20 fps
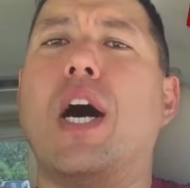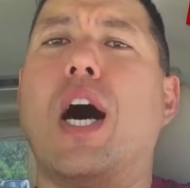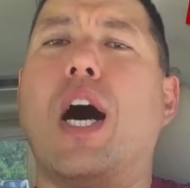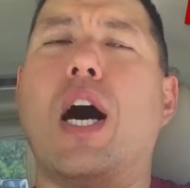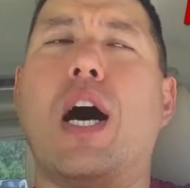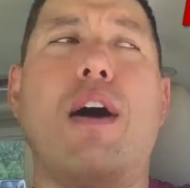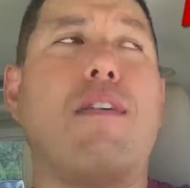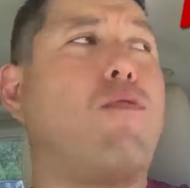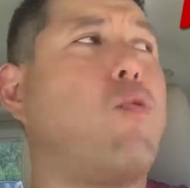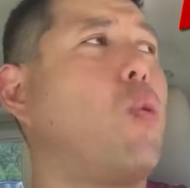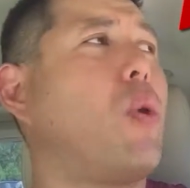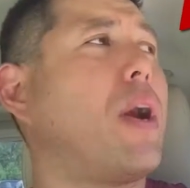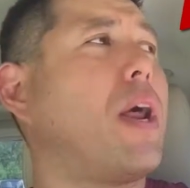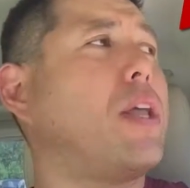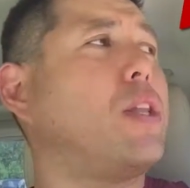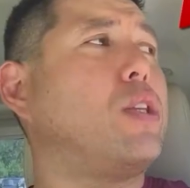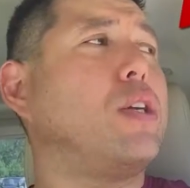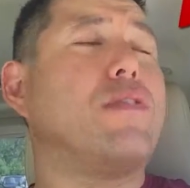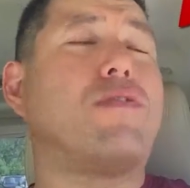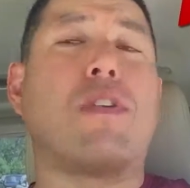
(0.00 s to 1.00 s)
of what
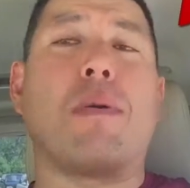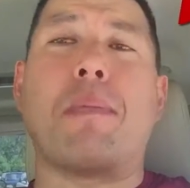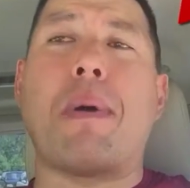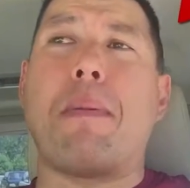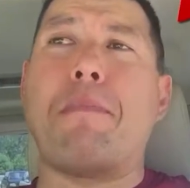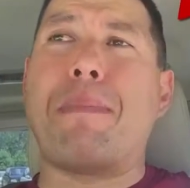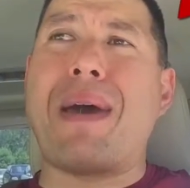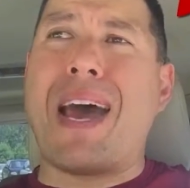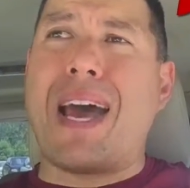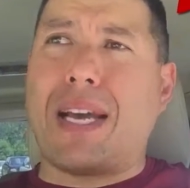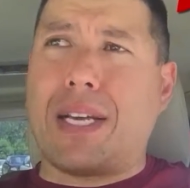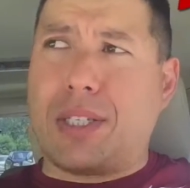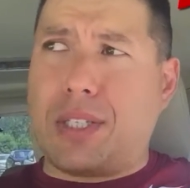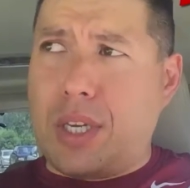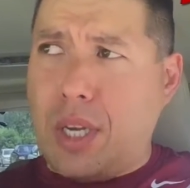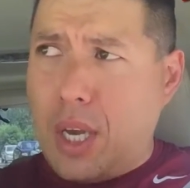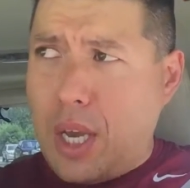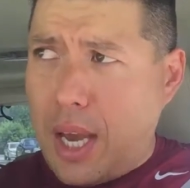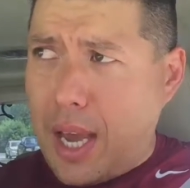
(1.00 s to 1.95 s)
I do for my max.